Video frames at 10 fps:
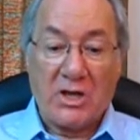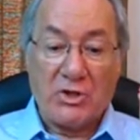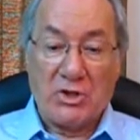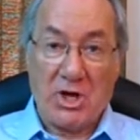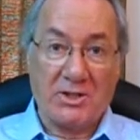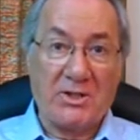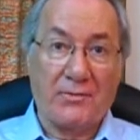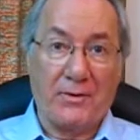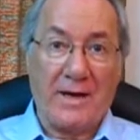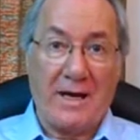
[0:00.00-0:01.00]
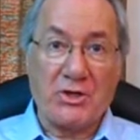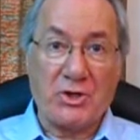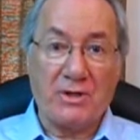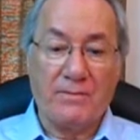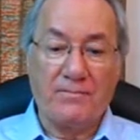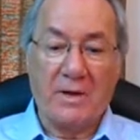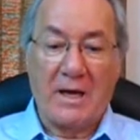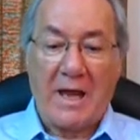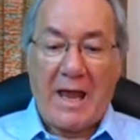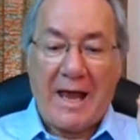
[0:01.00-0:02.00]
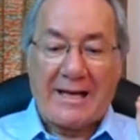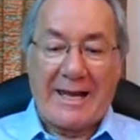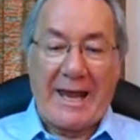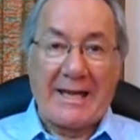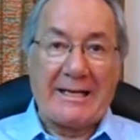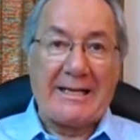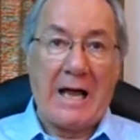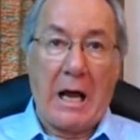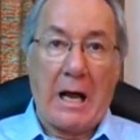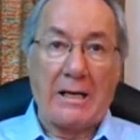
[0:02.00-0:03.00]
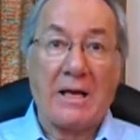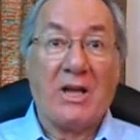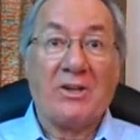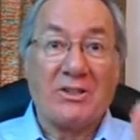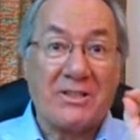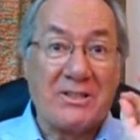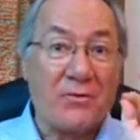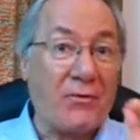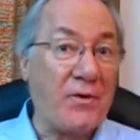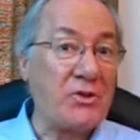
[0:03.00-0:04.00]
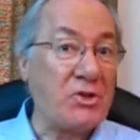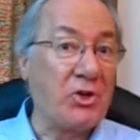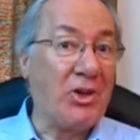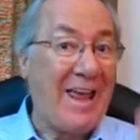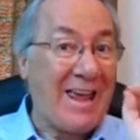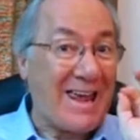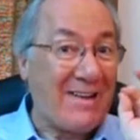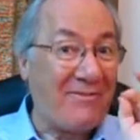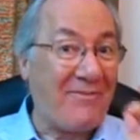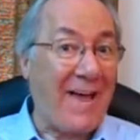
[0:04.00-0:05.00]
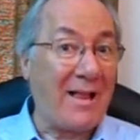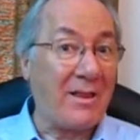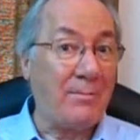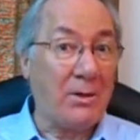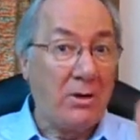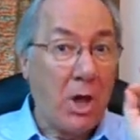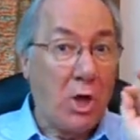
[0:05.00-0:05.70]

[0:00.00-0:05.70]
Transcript: justification, Canon 9. This is official, infallible